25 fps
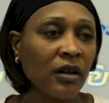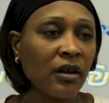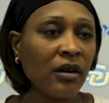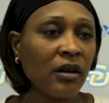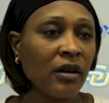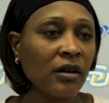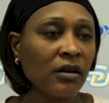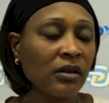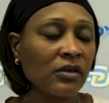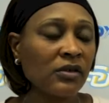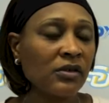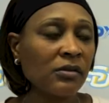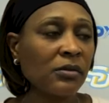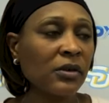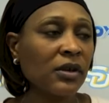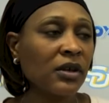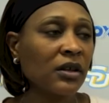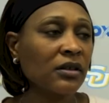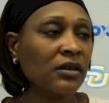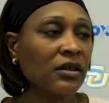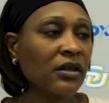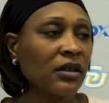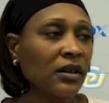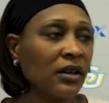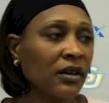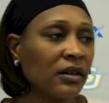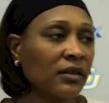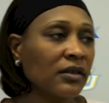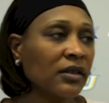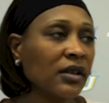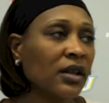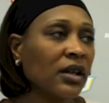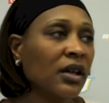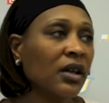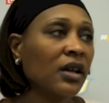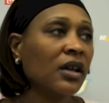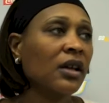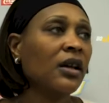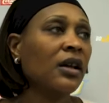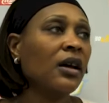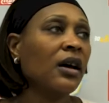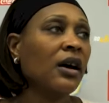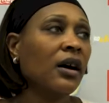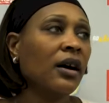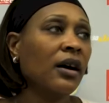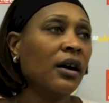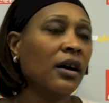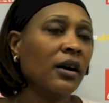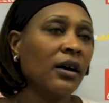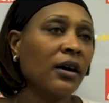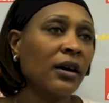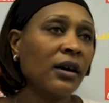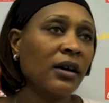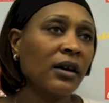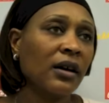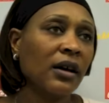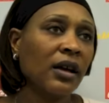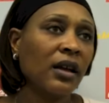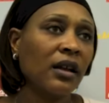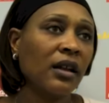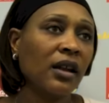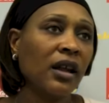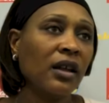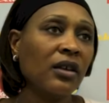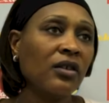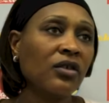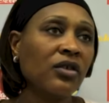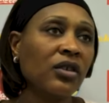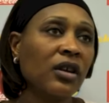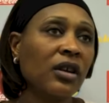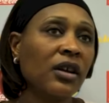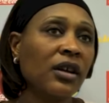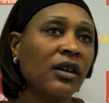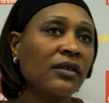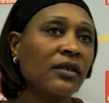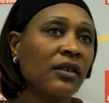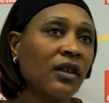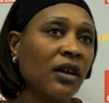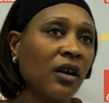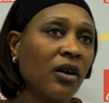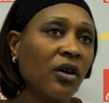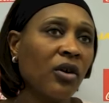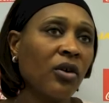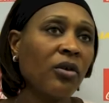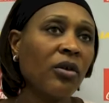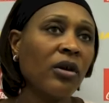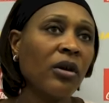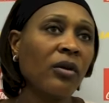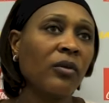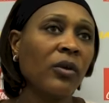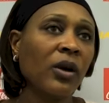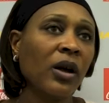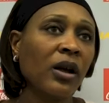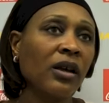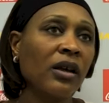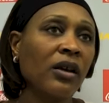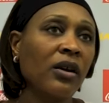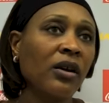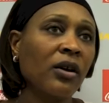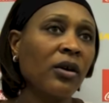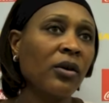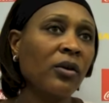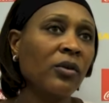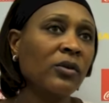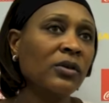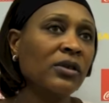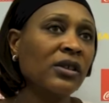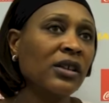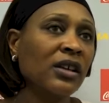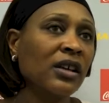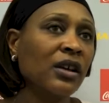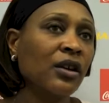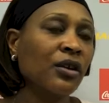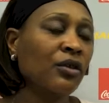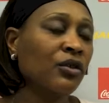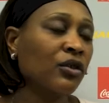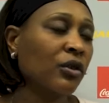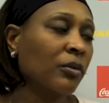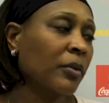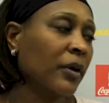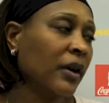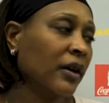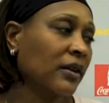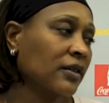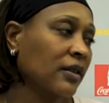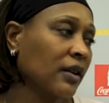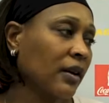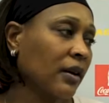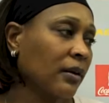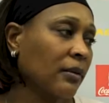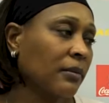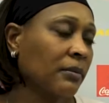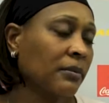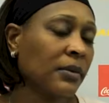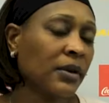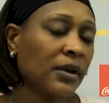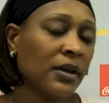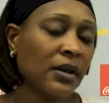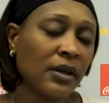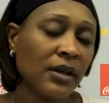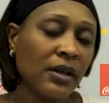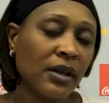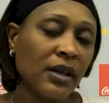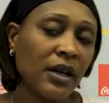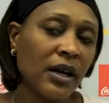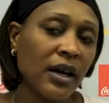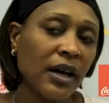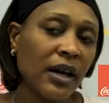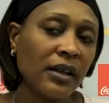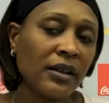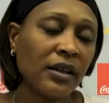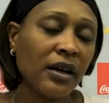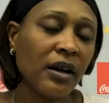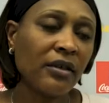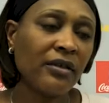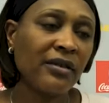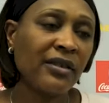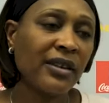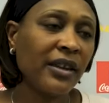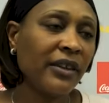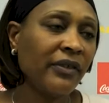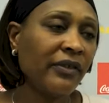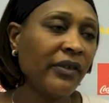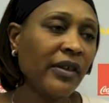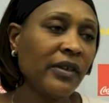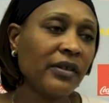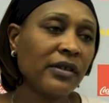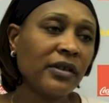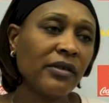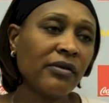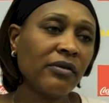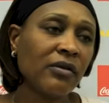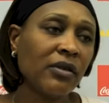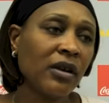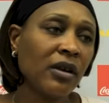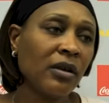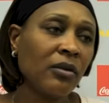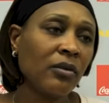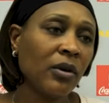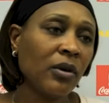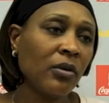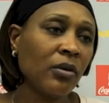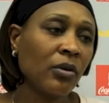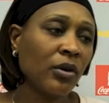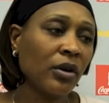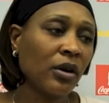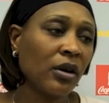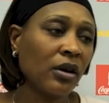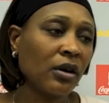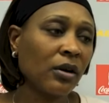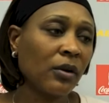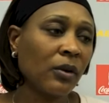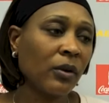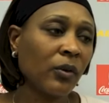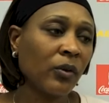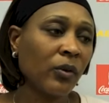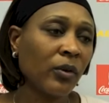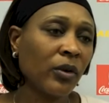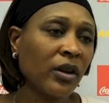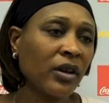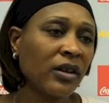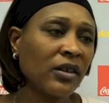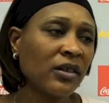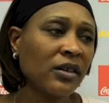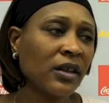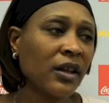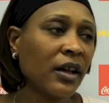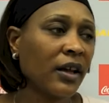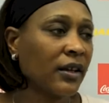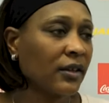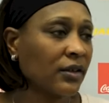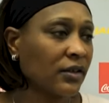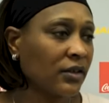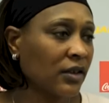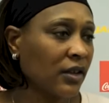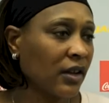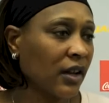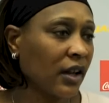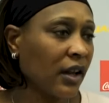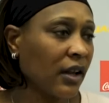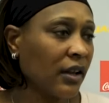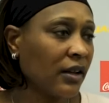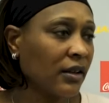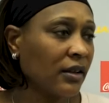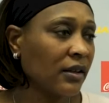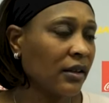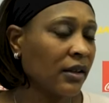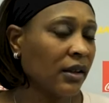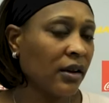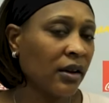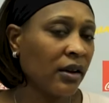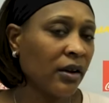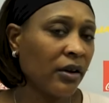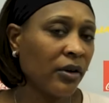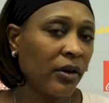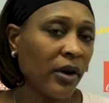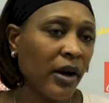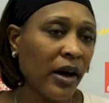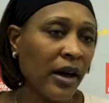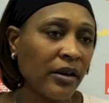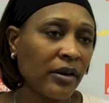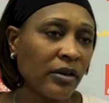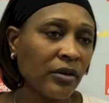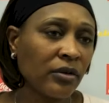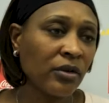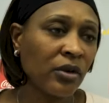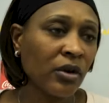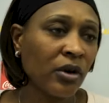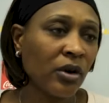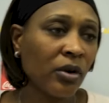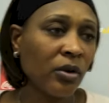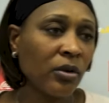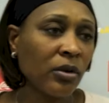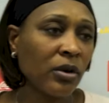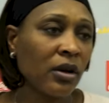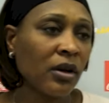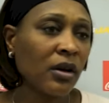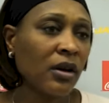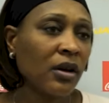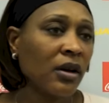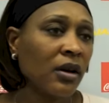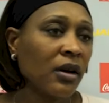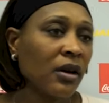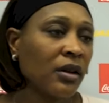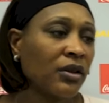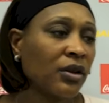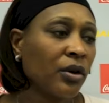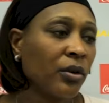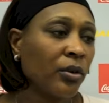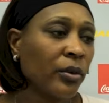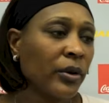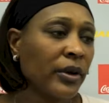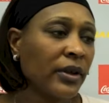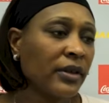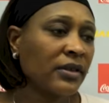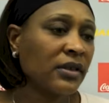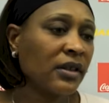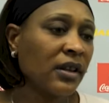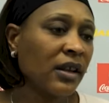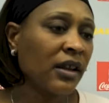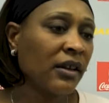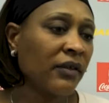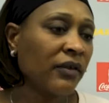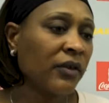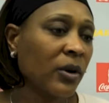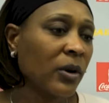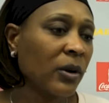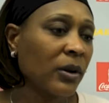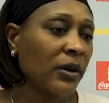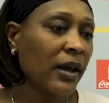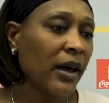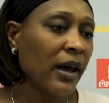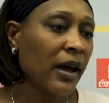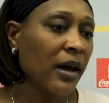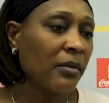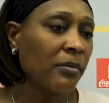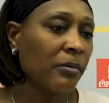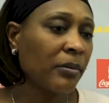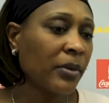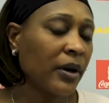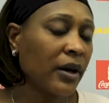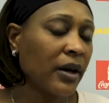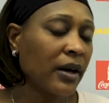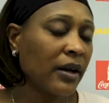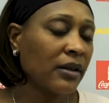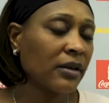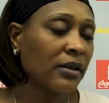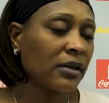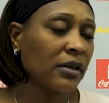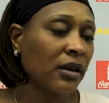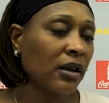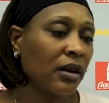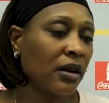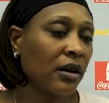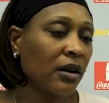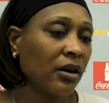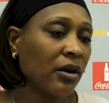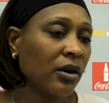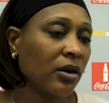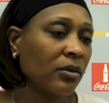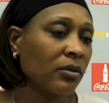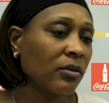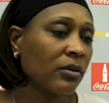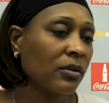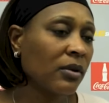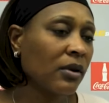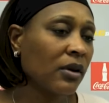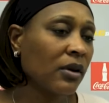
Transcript: her some good looks, uh, and, and, she gets it going, you know, the energy picks up. I thought defensively we were really sluggish tonight. You know, I don't know the reasoning for that, but you know,